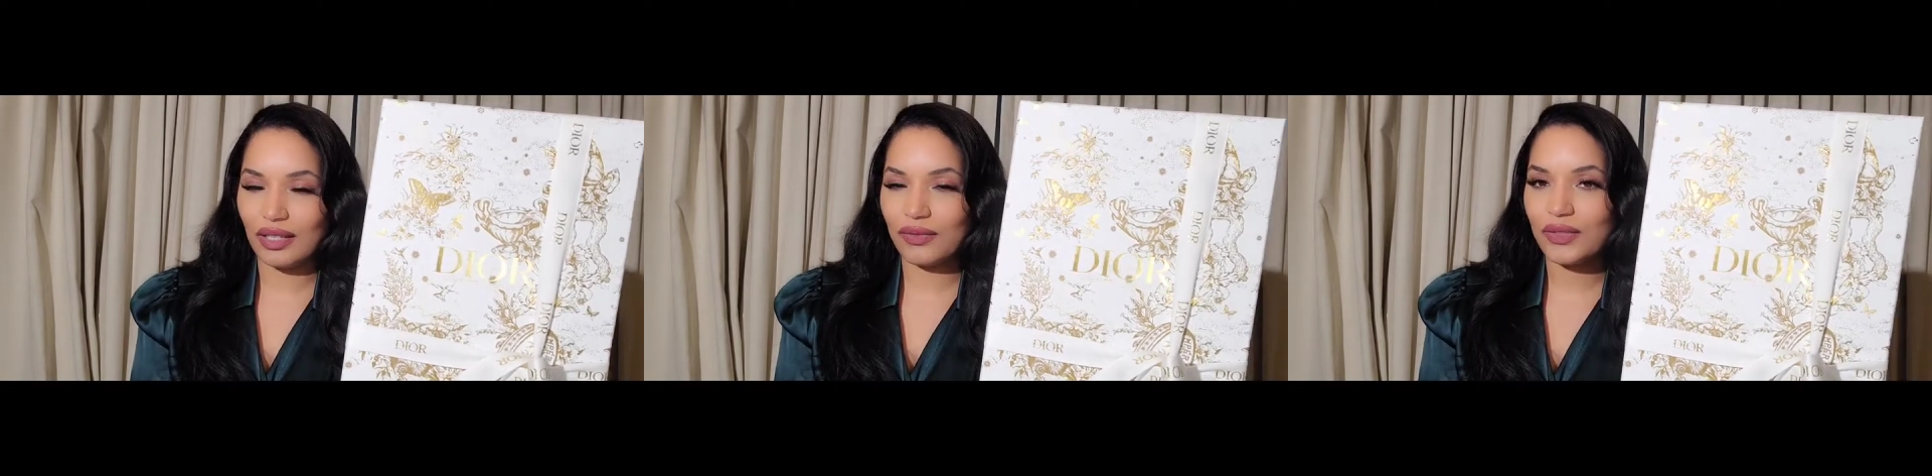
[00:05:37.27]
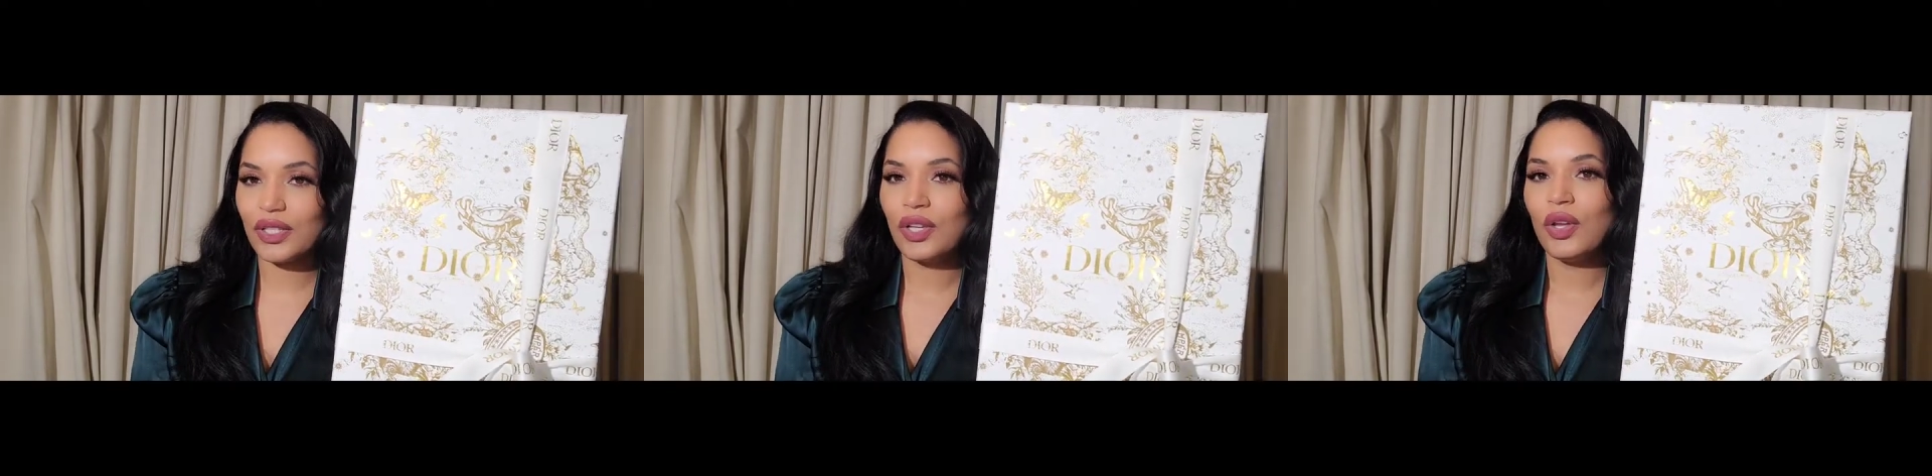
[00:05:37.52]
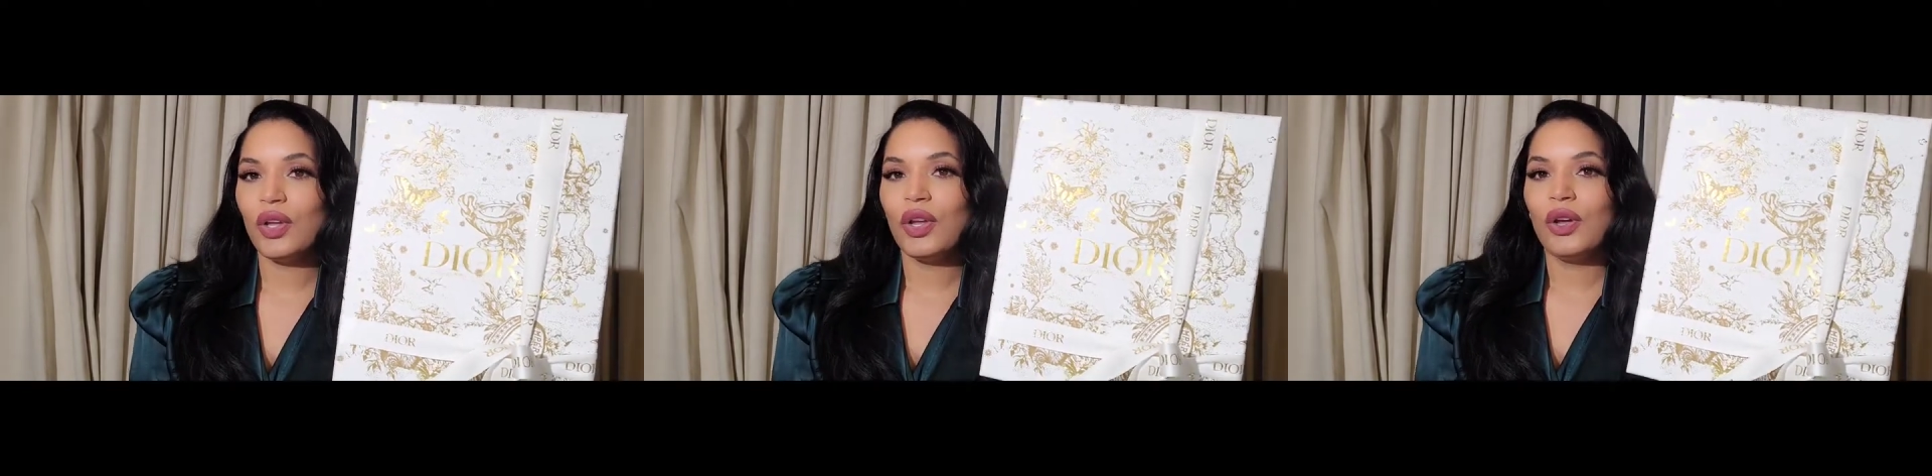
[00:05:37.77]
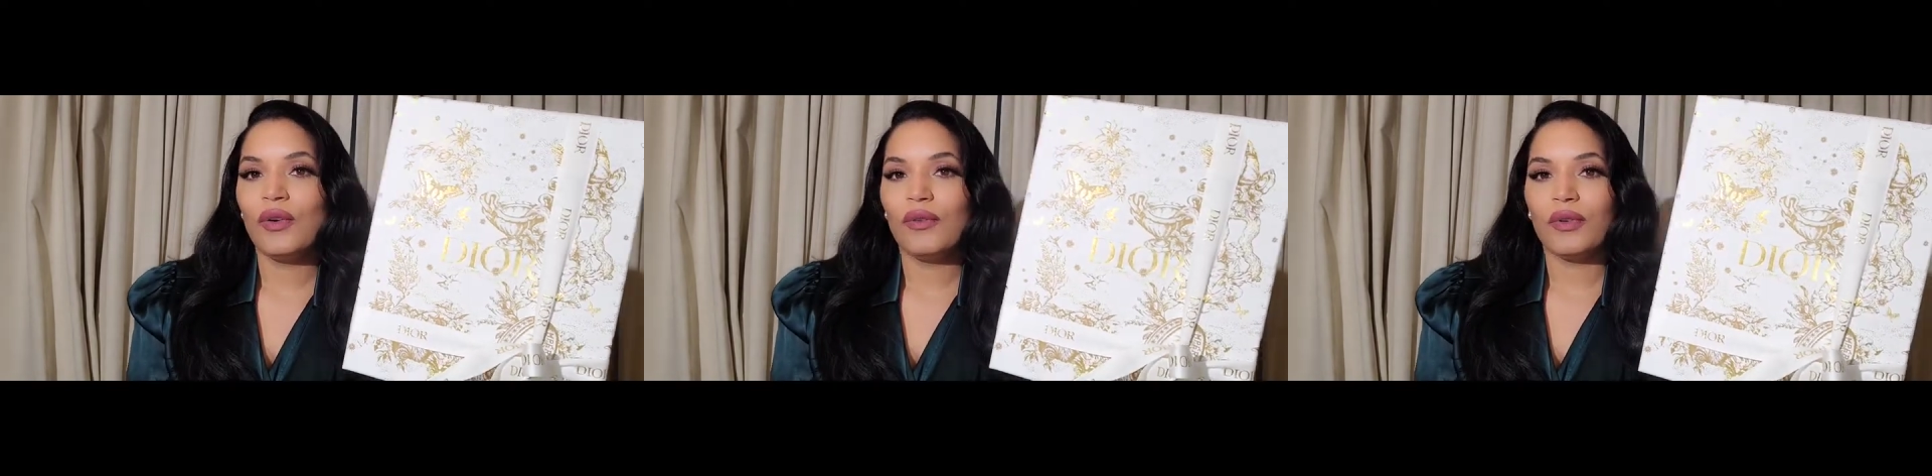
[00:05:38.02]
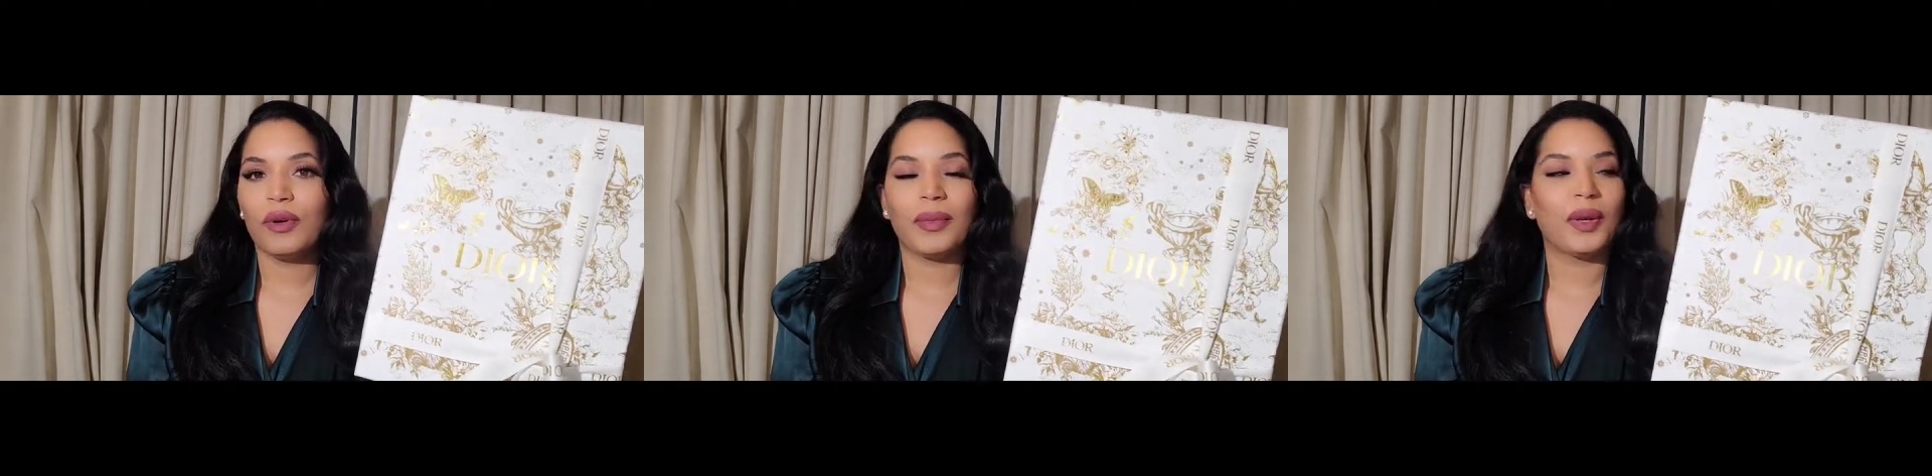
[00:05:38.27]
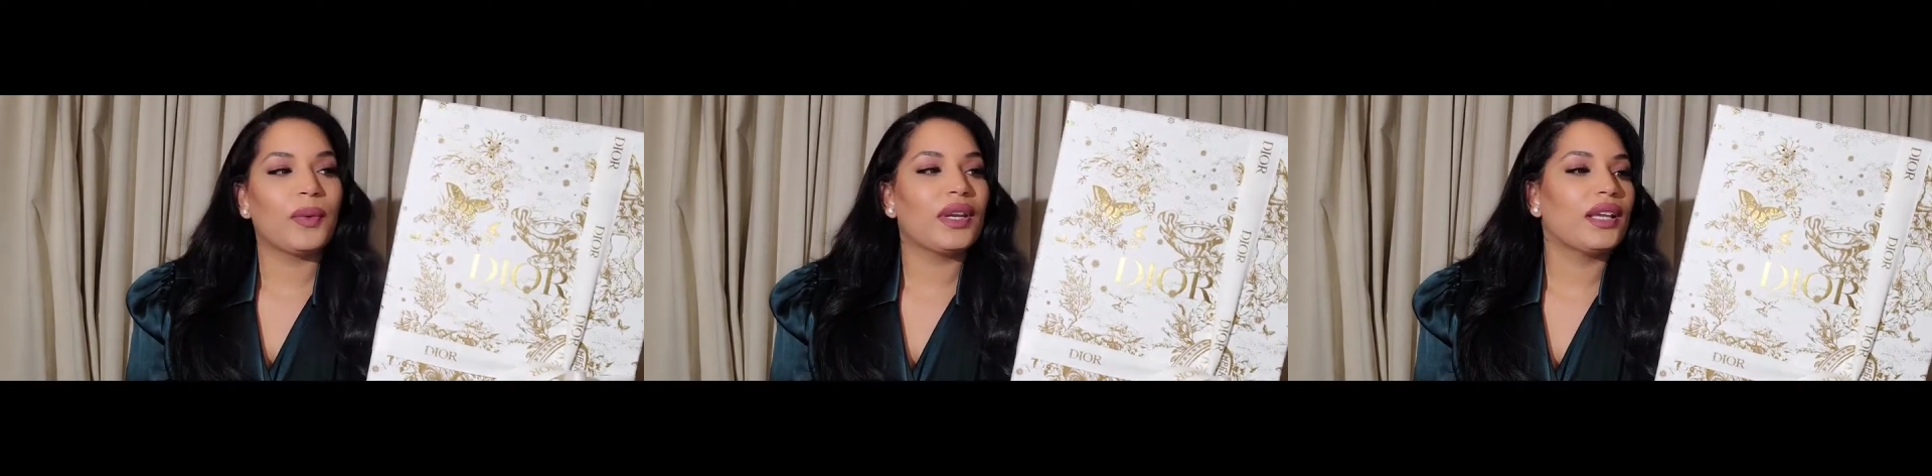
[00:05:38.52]
gift on
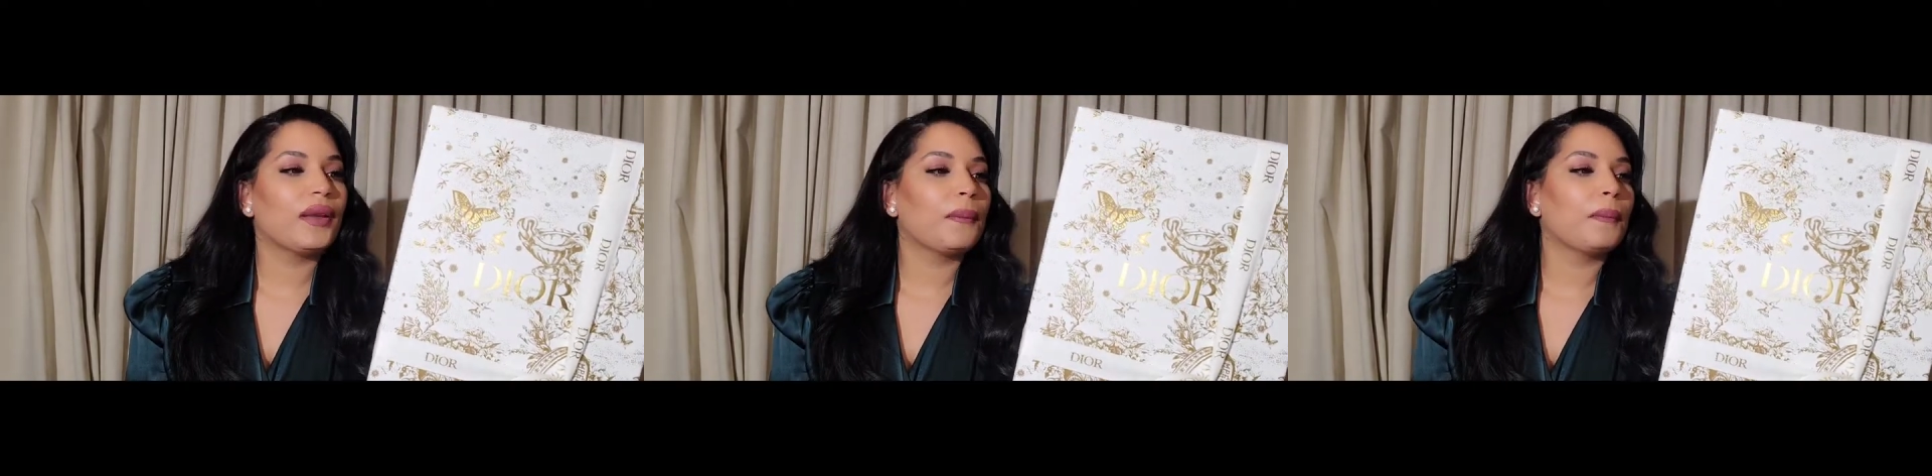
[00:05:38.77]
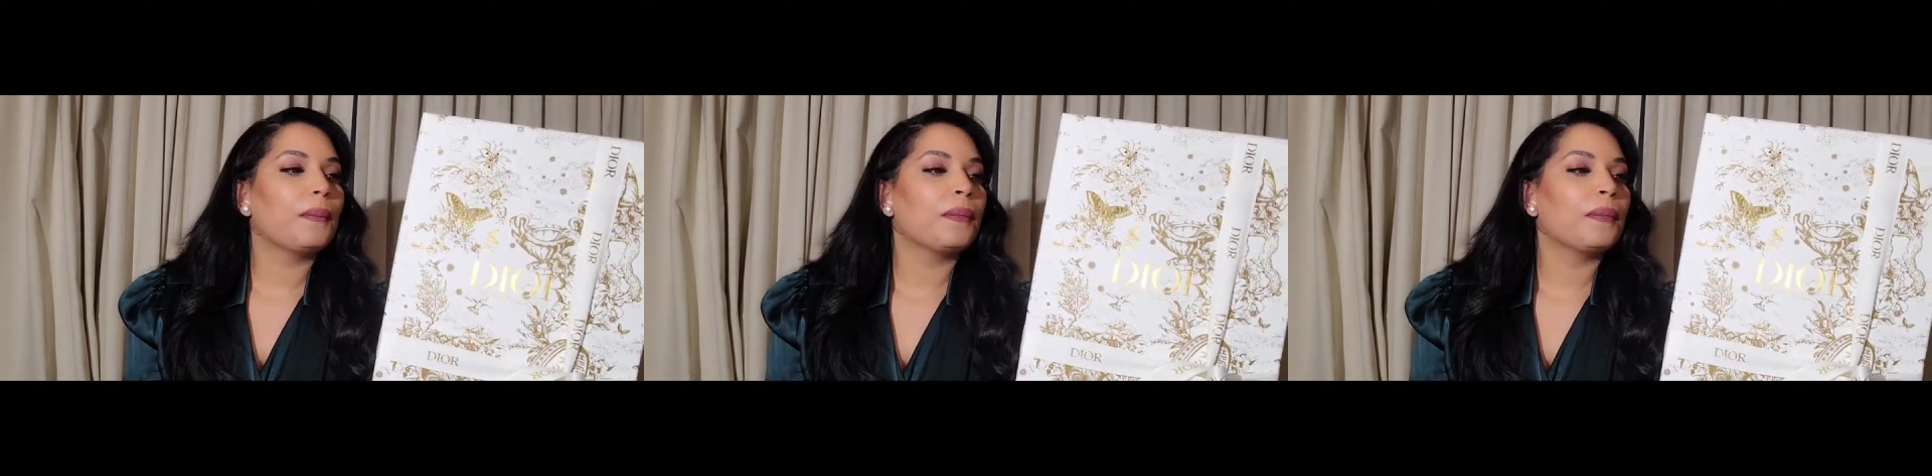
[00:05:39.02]
my wedding.